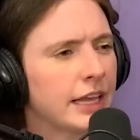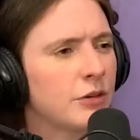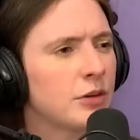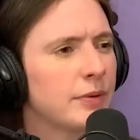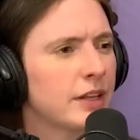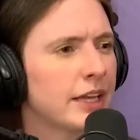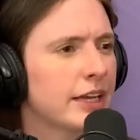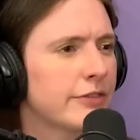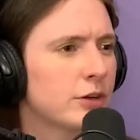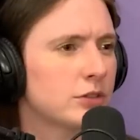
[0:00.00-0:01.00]
would be like
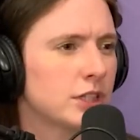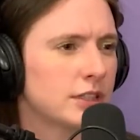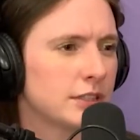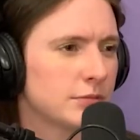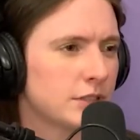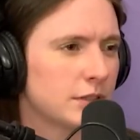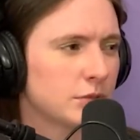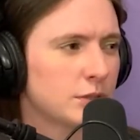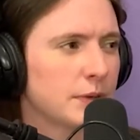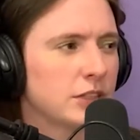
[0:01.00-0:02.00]
if O.J. Simpson
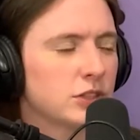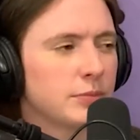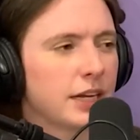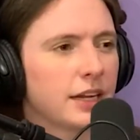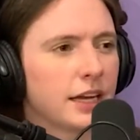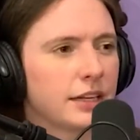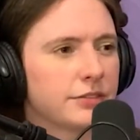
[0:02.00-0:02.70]
was sponsored by knives.